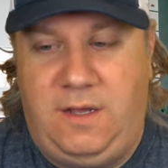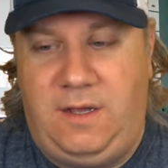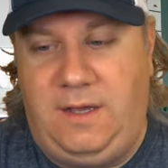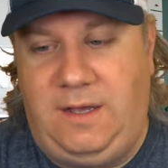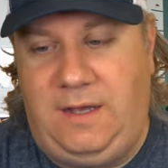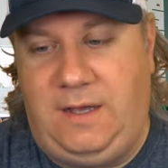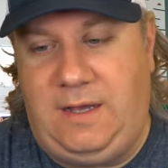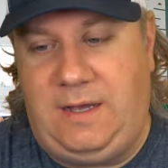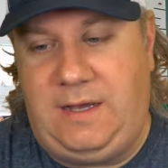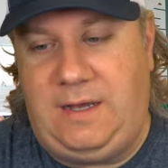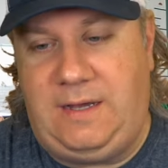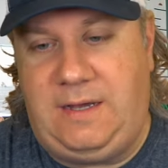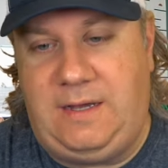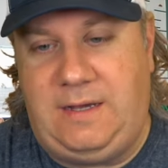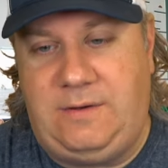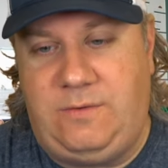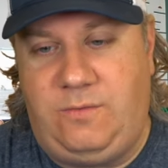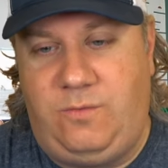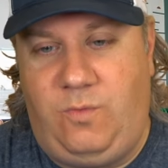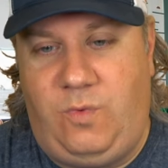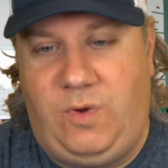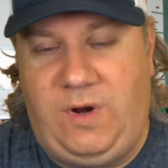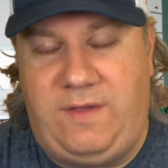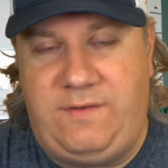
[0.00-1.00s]
uh,
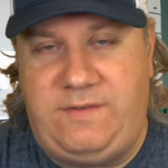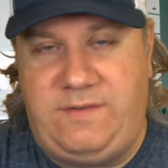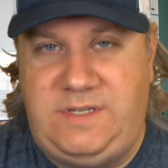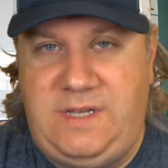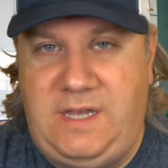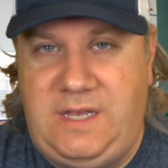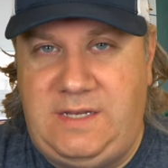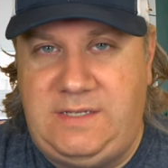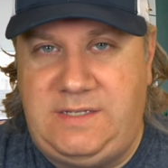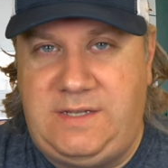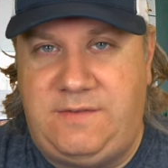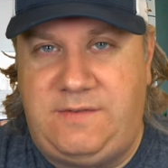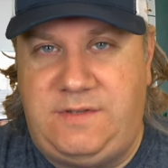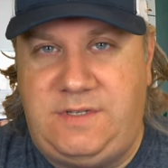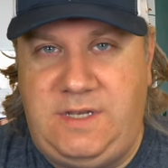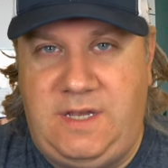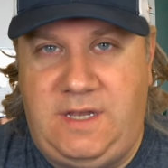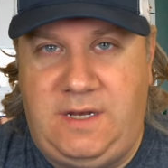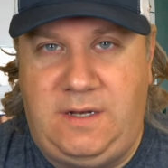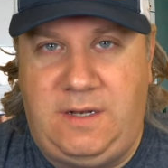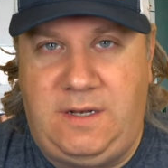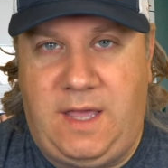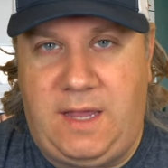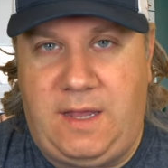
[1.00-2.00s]
what I've seen is I've
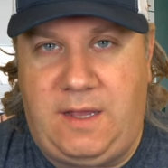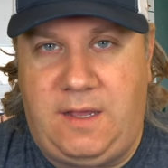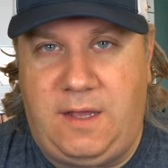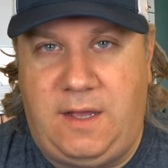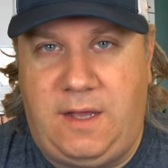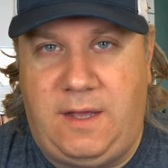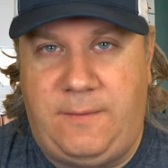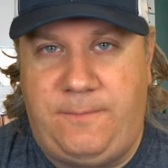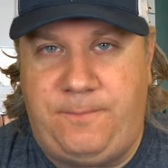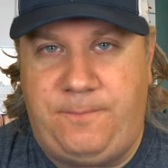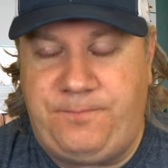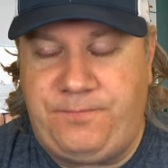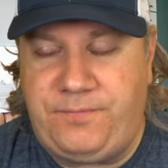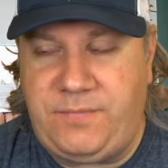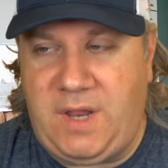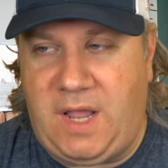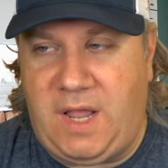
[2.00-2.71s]
seen like um,